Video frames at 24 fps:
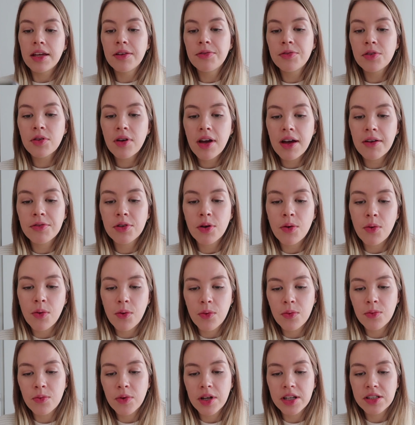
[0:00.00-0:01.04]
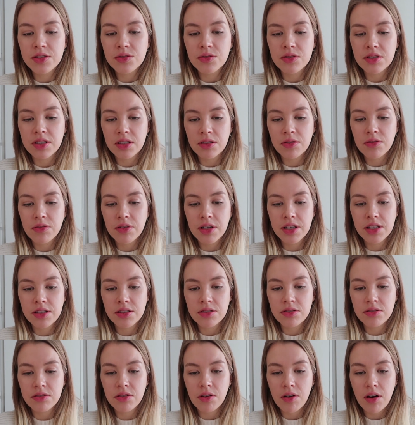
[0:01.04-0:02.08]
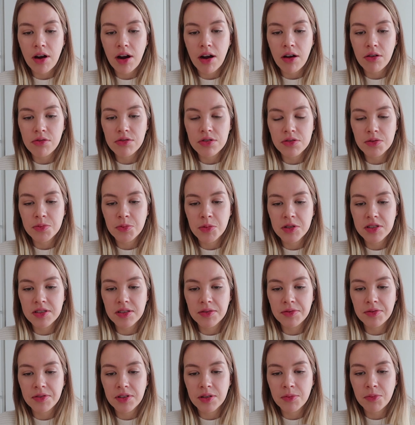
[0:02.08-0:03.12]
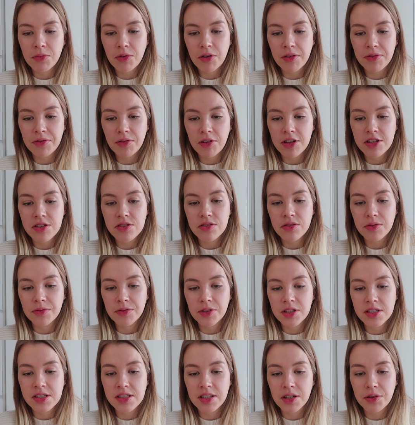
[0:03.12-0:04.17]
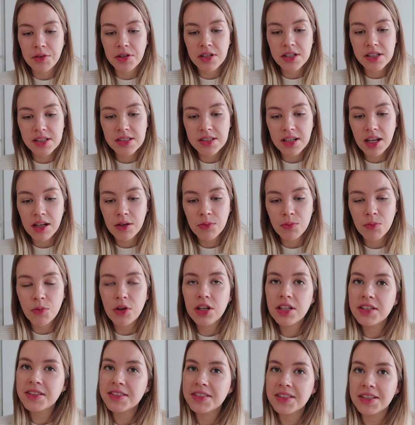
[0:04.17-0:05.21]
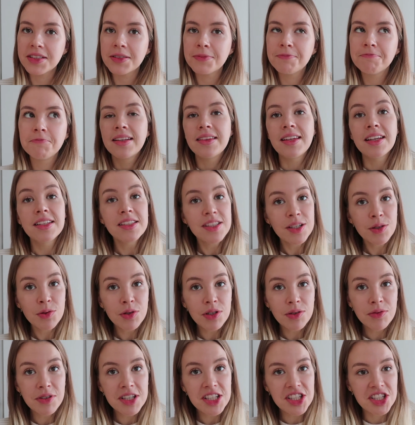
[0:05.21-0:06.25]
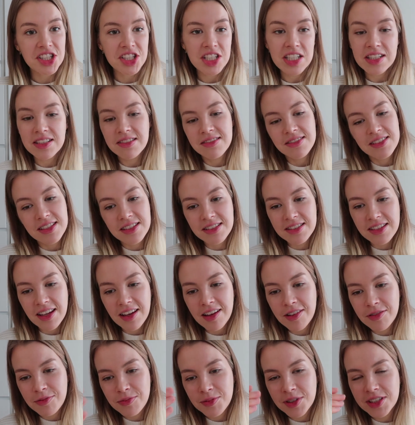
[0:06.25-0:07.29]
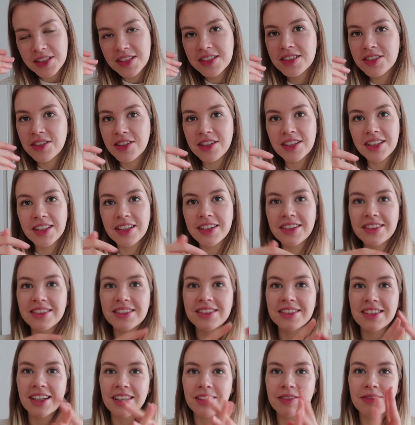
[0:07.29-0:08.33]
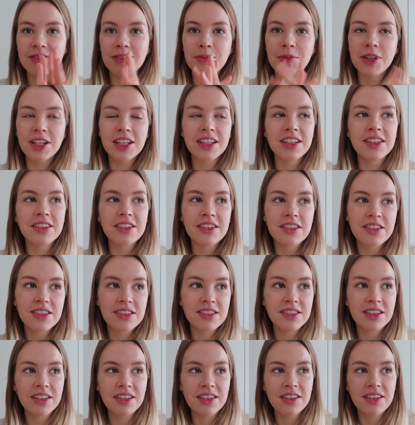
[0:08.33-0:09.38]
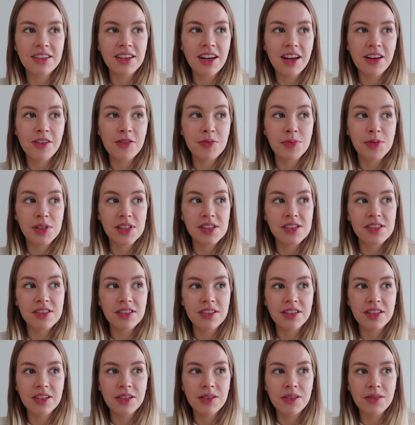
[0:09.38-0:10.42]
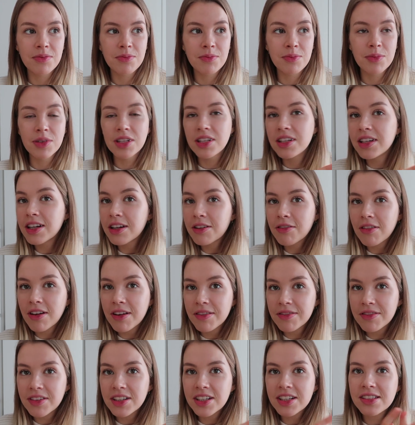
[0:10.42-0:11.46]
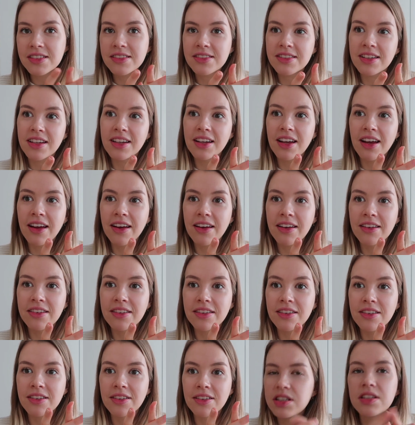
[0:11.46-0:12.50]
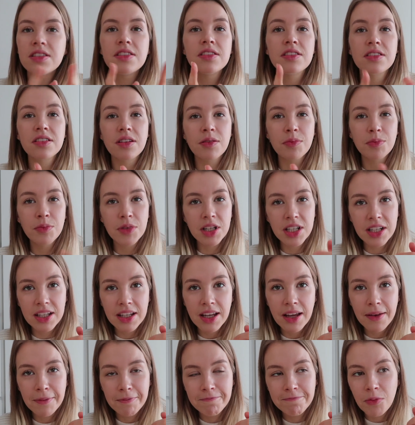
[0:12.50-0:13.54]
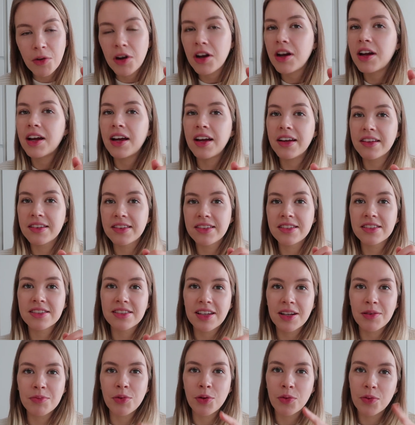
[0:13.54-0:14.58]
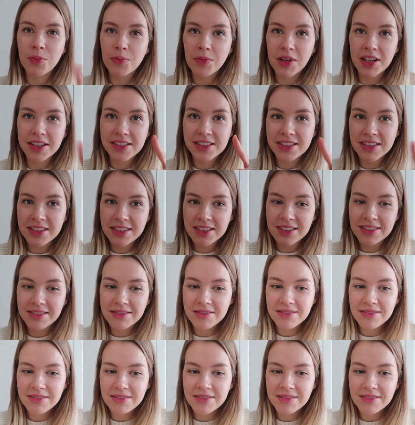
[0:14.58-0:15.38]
If you have your own way to decorate your house, a specific preference of interior design, what is it? That's a good question. Since I have been studying design for many years, I have been studying media graphics and digital media, where I had designed both places.